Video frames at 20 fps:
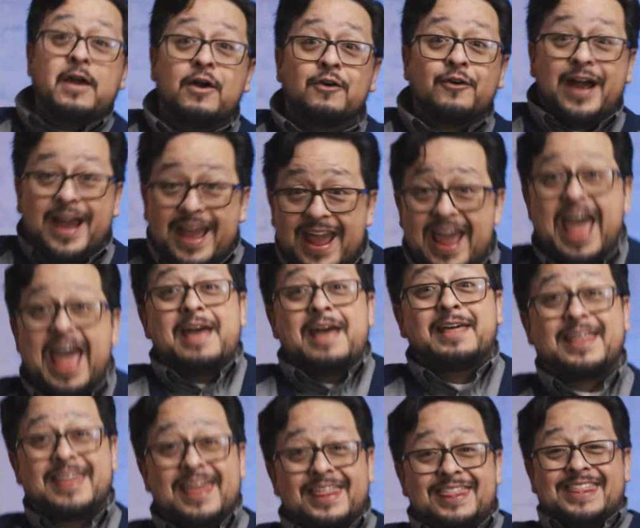Right?
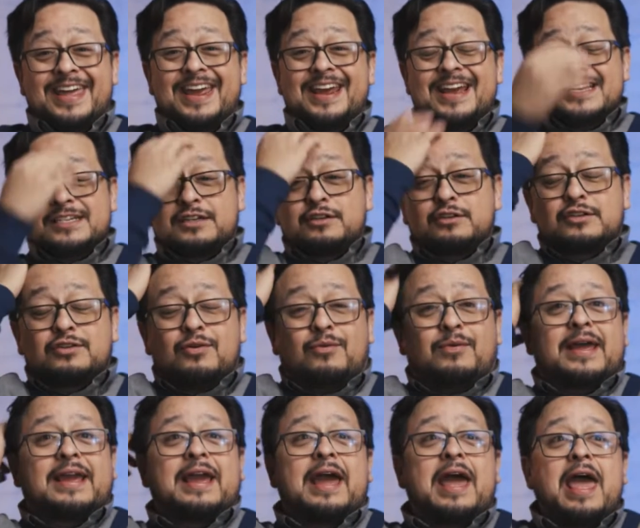The thing is, so
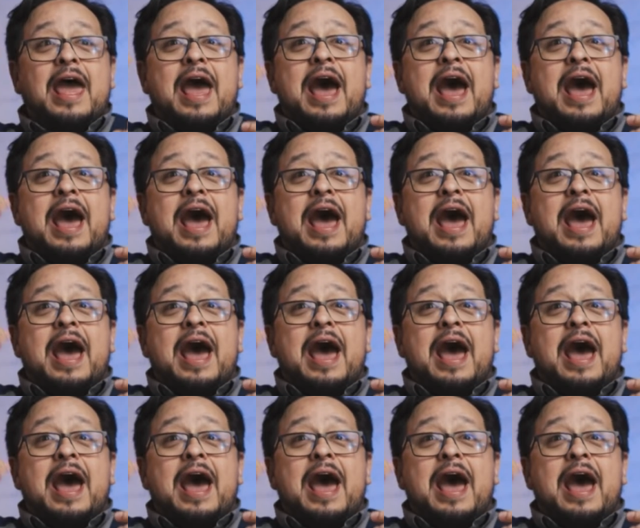like